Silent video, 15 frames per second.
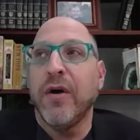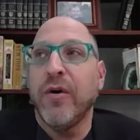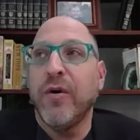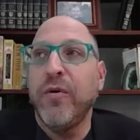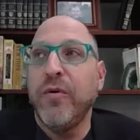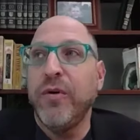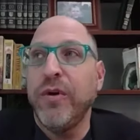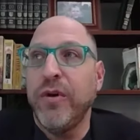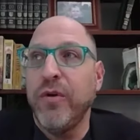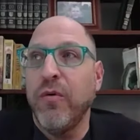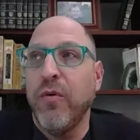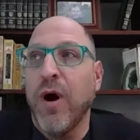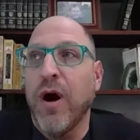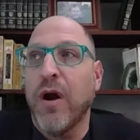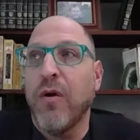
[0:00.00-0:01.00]
who
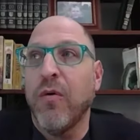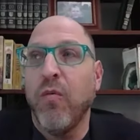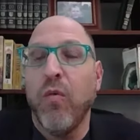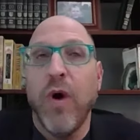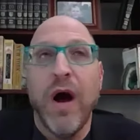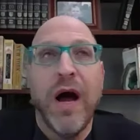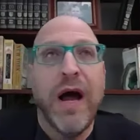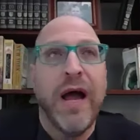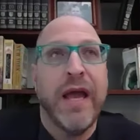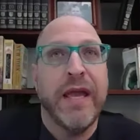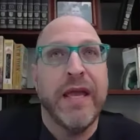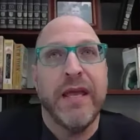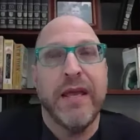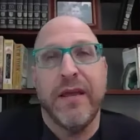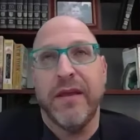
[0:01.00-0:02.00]
you are,
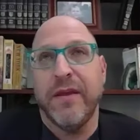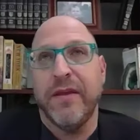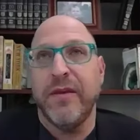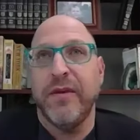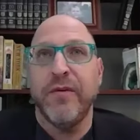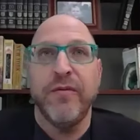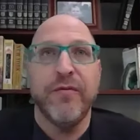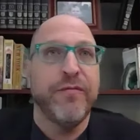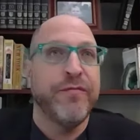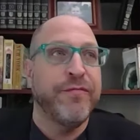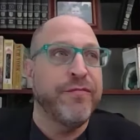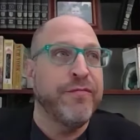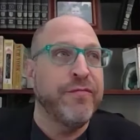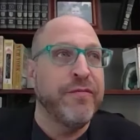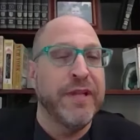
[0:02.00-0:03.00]
why you
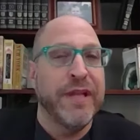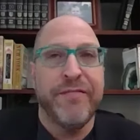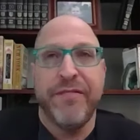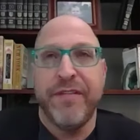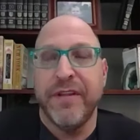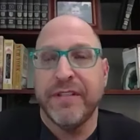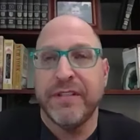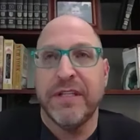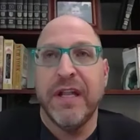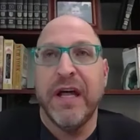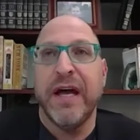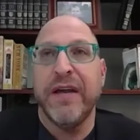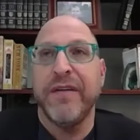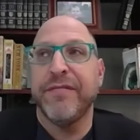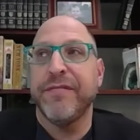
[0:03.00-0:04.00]
live this
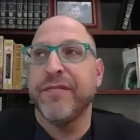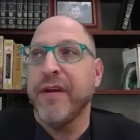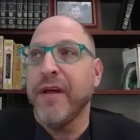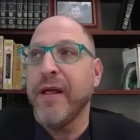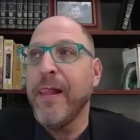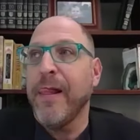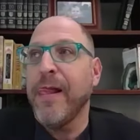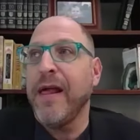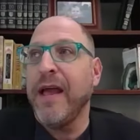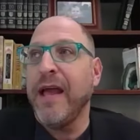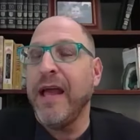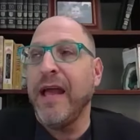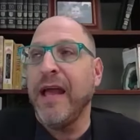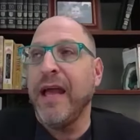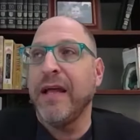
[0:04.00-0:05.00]
life,
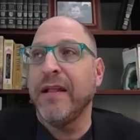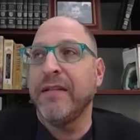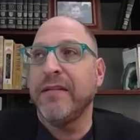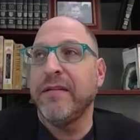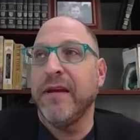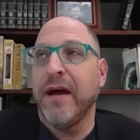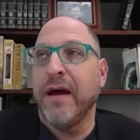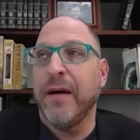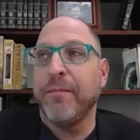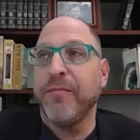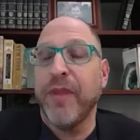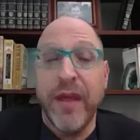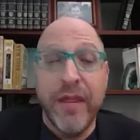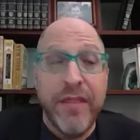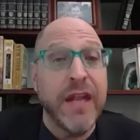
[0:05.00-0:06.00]
and
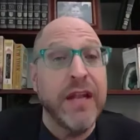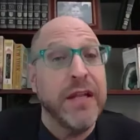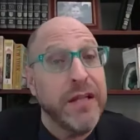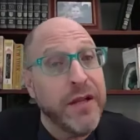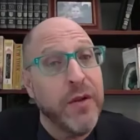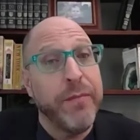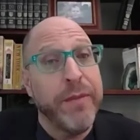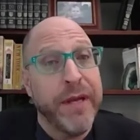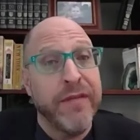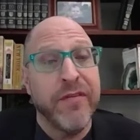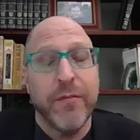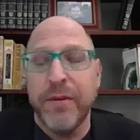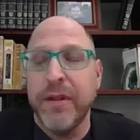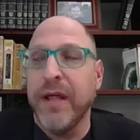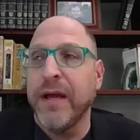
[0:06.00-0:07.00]
then a little bit of a
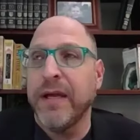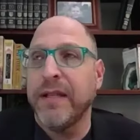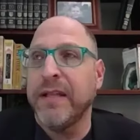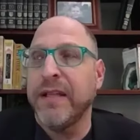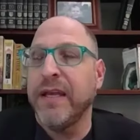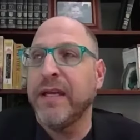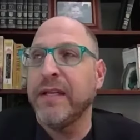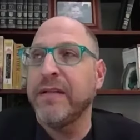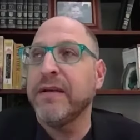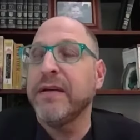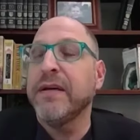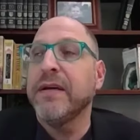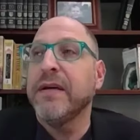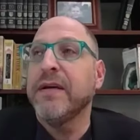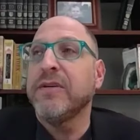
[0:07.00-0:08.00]
plug at the end.
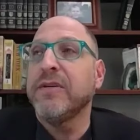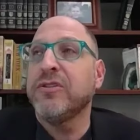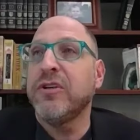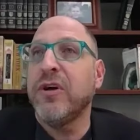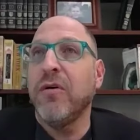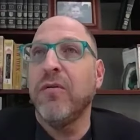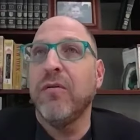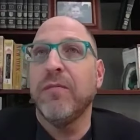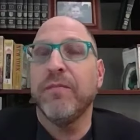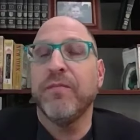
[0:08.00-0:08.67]
So